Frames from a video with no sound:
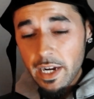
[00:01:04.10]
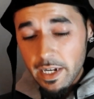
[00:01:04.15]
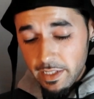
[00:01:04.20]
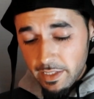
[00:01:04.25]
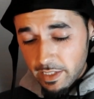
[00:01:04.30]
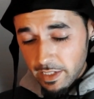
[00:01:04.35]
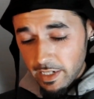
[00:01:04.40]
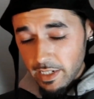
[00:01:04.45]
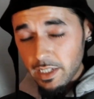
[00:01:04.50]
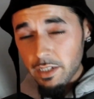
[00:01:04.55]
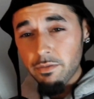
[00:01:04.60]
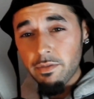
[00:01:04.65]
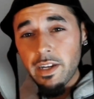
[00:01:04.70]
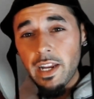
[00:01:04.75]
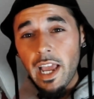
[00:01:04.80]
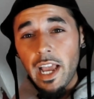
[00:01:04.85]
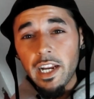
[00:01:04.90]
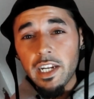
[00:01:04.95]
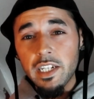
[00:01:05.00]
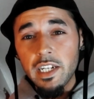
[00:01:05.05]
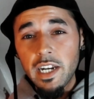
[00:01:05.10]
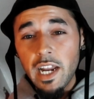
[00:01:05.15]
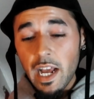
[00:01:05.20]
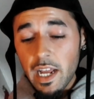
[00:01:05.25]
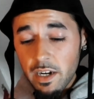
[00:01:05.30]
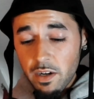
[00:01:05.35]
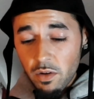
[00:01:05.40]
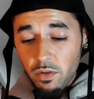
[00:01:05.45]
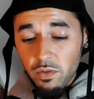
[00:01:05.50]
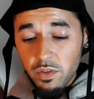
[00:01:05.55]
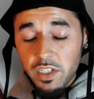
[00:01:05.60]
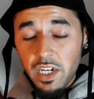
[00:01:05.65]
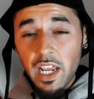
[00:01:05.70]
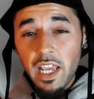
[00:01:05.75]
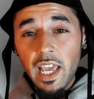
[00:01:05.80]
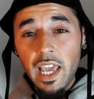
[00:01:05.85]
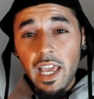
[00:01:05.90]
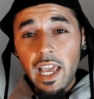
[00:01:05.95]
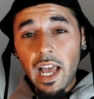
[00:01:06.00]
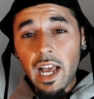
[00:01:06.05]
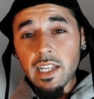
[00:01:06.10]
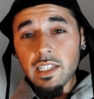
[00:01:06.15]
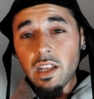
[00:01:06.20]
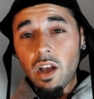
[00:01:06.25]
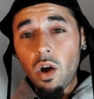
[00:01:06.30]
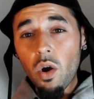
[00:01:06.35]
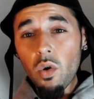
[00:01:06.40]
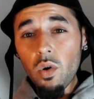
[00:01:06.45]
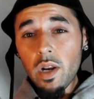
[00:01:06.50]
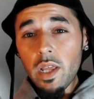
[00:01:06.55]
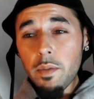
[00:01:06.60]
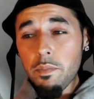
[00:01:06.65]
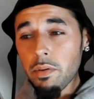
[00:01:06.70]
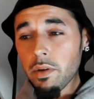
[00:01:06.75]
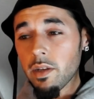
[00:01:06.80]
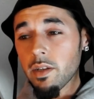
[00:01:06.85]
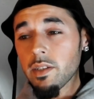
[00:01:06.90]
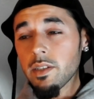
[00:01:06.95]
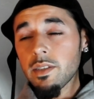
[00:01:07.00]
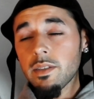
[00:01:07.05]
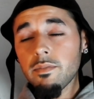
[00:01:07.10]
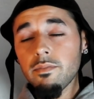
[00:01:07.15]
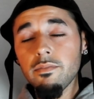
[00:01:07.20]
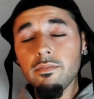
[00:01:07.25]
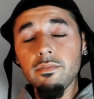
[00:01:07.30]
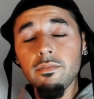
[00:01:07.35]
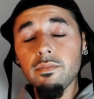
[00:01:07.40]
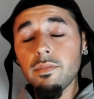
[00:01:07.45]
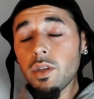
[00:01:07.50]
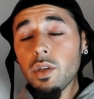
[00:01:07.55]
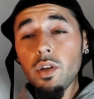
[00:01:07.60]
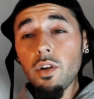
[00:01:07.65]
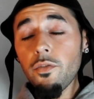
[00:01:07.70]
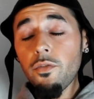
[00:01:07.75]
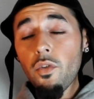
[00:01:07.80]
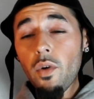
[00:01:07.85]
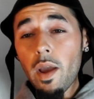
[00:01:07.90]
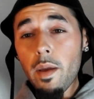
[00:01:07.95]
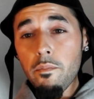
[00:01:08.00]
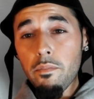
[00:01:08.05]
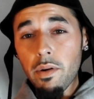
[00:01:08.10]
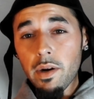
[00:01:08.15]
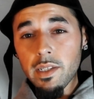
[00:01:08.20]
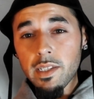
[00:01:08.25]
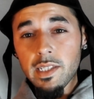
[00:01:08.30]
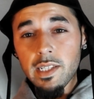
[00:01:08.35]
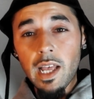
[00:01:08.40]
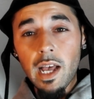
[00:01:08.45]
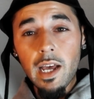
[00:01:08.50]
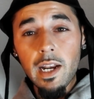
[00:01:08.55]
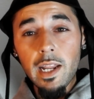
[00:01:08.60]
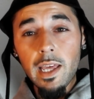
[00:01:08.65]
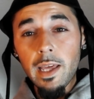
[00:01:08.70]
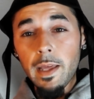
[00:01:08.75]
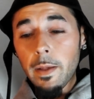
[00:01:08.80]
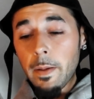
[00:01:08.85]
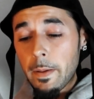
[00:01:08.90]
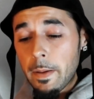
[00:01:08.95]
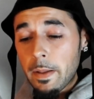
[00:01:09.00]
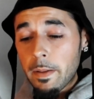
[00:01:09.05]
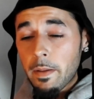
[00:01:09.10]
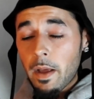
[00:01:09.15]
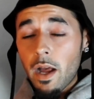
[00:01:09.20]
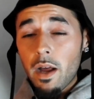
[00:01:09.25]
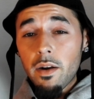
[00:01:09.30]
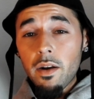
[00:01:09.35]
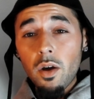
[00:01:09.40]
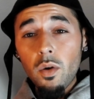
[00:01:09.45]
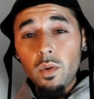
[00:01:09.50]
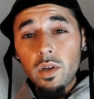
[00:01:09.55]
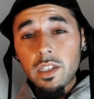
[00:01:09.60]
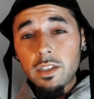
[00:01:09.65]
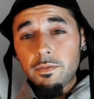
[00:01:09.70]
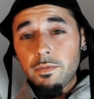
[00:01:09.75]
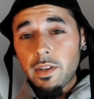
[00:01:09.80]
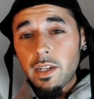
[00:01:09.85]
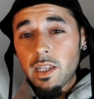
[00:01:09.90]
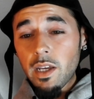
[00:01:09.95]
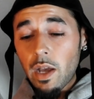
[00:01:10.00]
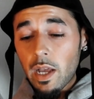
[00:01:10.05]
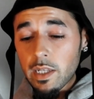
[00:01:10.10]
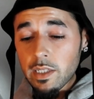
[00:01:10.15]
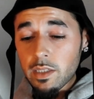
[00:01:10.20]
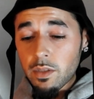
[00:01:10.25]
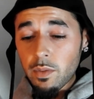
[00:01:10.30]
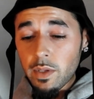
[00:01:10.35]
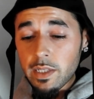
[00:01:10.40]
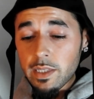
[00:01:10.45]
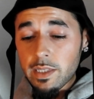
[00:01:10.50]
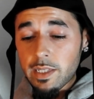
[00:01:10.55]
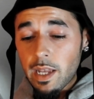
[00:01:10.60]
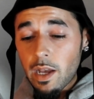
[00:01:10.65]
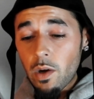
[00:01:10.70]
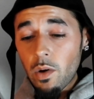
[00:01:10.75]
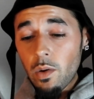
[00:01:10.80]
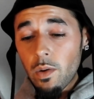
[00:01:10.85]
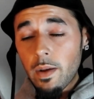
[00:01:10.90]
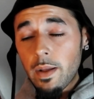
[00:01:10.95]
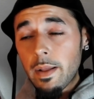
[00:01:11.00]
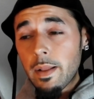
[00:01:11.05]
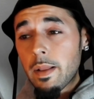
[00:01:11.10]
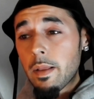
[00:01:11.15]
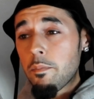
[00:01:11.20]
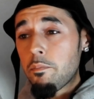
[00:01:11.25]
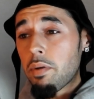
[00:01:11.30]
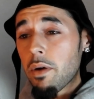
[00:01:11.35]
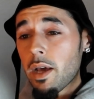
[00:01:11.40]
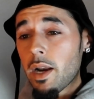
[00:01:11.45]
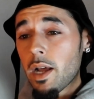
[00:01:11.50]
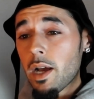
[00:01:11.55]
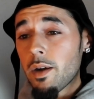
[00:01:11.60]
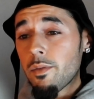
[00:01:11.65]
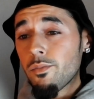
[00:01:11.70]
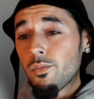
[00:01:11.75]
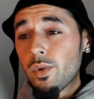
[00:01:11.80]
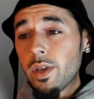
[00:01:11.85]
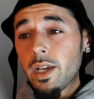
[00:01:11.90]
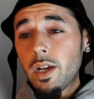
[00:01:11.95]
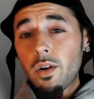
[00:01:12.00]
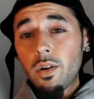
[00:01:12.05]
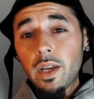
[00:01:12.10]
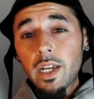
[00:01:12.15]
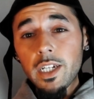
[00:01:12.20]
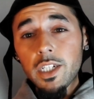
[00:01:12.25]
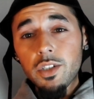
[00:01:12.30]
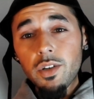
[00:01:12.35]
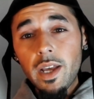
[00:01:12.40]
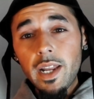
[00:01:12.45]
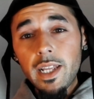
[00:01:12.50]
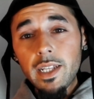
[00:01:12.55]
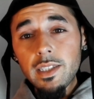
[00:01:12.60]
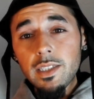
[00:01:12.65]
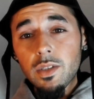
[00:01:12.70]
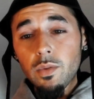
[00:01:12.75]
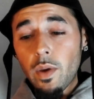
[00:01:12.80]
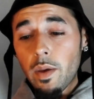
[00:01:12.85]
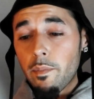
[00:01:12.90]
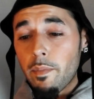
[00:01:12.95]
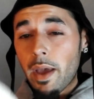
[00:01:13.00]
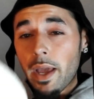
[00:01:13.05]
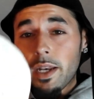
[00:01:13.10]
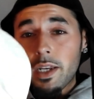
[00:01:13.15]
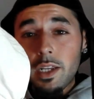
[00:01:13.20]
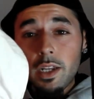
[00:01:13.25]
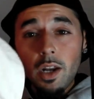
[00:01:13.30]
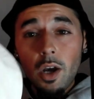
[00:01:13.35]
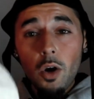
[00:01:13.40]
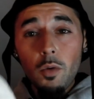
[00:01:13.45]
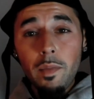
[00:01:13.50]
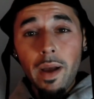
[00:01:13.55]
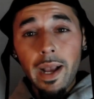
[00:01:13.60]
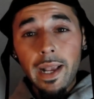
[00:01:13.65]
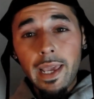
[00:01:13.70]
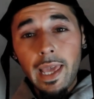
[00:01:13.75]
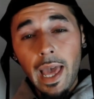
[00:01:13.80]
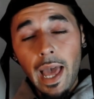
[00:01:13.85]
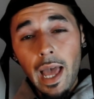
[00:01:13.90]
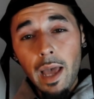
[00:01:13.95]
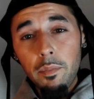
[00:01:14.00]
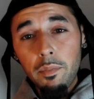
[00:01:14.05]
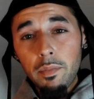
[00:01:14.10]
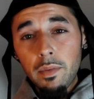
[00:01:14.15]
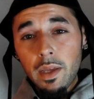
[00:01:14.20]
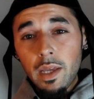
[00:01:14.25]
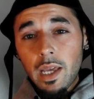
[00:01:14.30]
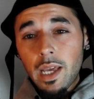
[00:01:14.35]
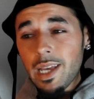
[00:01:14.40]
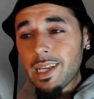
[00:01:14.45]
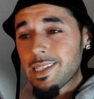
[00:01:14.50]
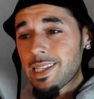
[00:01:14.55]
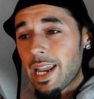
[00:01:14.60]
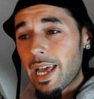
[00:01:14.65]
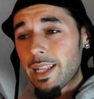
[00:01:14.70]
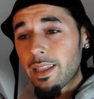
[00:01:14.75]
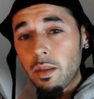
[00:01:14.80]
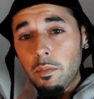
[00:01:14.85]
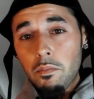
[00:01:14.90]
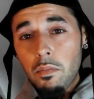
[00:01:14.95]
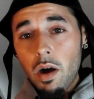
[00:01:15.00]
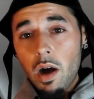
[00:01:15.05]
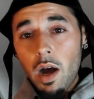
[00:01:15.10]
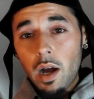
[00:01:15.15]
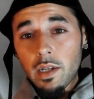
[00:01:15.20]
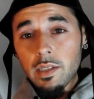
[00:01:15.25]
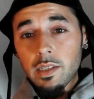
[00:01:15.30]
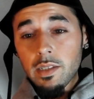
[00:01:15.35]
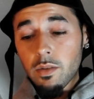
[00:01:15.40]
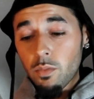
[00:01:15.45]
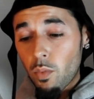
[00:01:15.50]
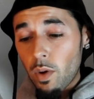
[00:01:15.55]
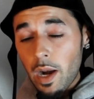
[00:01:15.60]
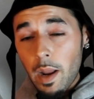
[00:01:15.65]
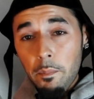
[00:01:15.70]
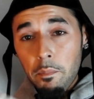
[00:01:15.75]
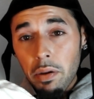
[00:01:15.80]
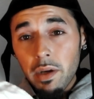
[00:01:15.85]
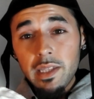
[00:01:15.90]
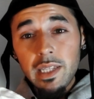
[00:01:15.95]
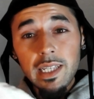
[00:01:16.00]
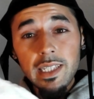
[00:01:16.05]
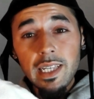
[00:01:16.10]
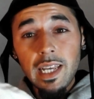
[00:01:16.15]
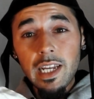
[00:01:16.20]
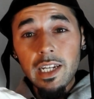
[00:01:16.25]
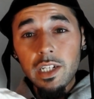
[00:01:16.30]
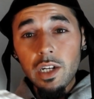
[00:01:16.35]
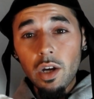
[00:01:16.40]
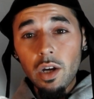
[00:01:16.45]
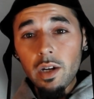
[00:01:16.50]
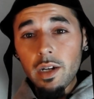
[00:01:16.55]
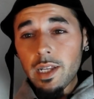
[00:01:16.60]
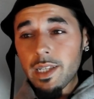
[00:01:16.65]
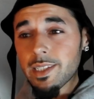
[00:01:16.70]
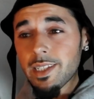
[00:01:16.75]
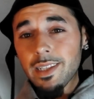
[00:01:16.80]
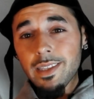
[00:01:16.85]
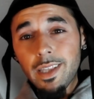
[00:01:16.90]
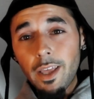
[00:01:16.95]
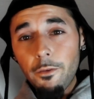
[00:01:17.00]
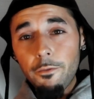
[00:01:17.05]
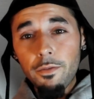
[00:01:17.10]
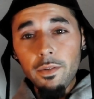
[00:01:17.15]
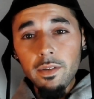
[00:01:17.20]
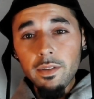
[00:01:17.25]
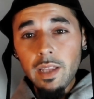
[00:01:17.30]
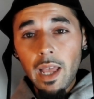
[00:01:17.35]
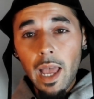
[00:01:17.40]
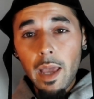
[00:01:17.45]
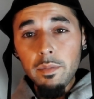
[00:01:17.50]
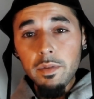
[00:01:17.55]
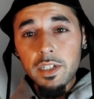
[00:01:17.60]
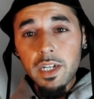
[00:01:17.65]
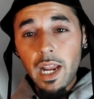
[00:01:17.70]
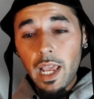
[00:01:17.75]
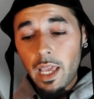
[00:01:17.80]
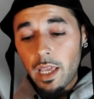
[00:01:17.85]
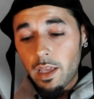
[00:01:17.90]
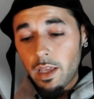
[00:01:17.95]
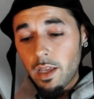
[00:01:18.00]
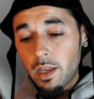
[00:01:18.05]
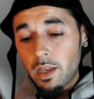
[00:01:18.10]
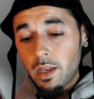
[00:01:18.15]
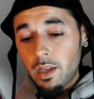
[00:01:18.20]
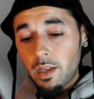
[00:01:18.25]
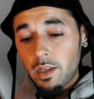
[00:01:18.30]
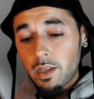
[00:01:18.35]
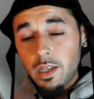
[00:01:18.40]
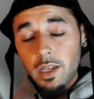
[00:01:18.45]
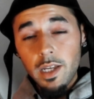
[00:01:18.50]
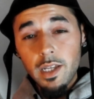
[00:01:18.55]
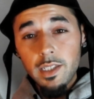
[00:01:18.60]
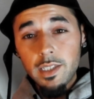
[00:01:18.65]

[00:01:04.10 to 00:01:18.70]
into this reaction, I know JA has a whole heap of beautiful empress out there. I don't know what this video has to entail, but um, we gonna get straight into it, man. You know my cap is like the mask. When I put this ish on, it's a different type J. You know what I'm